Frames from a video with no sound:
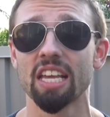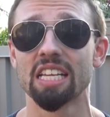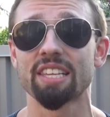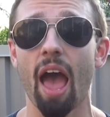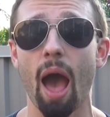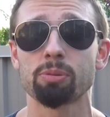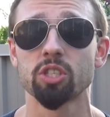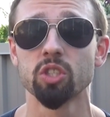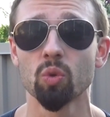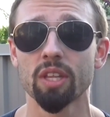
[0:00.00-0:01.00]
It is
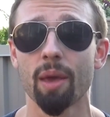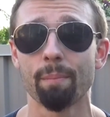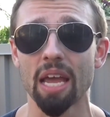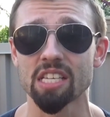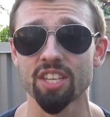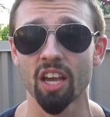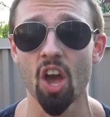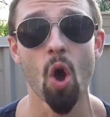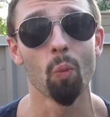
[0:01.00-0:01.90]
absolutely amazing.